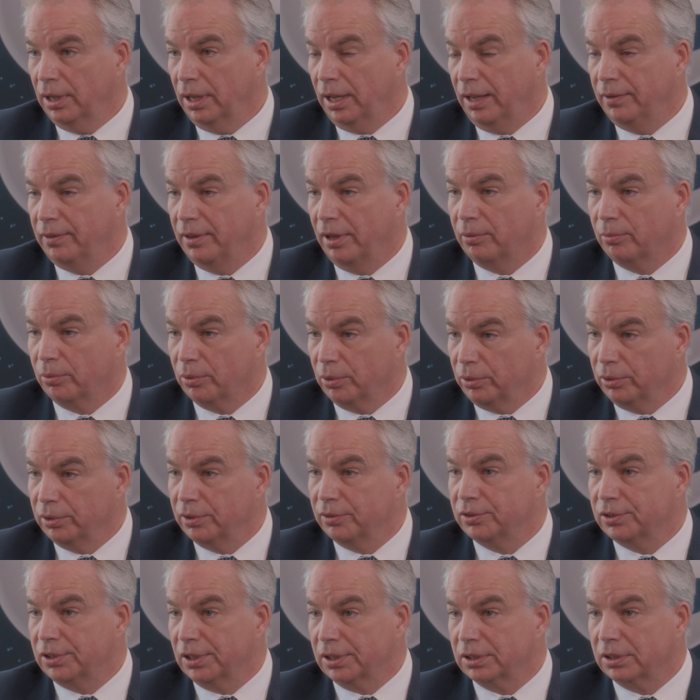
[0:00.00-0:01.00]
and that world
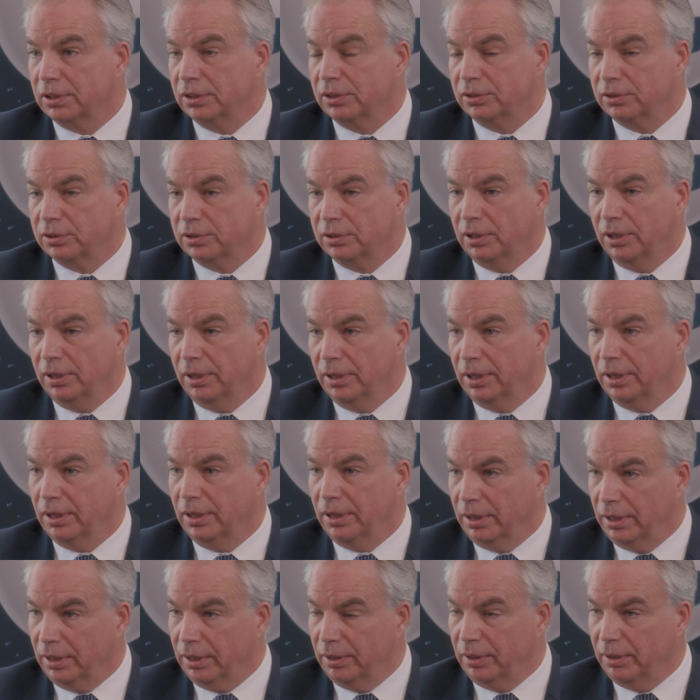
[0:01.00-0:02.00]
of sickness
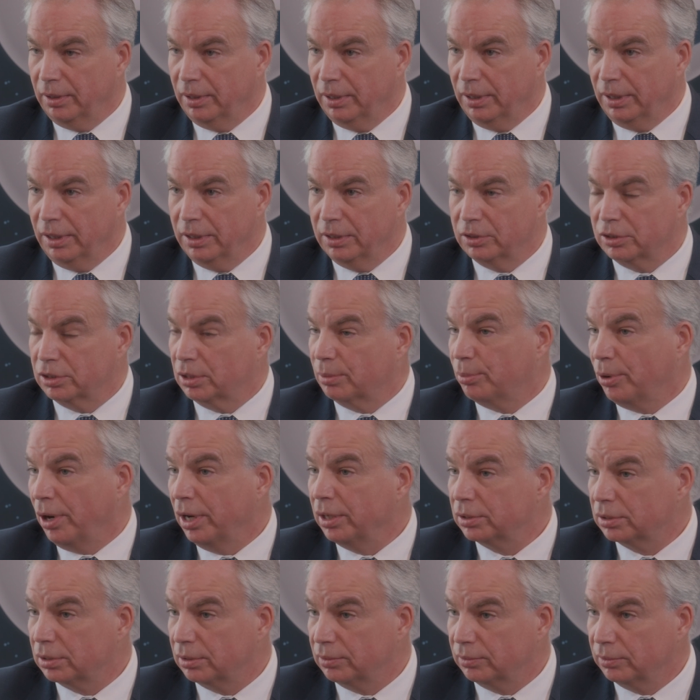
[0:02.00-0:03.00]
is
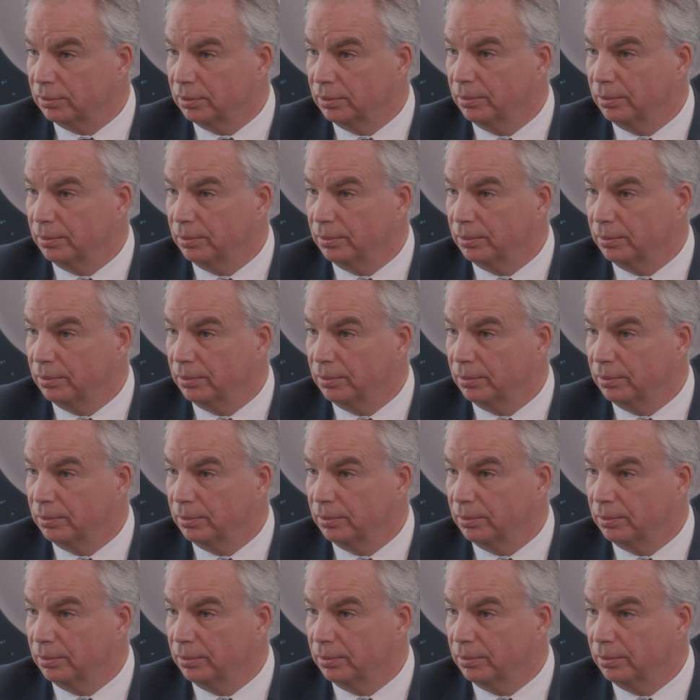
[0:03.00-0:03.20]
suppressive.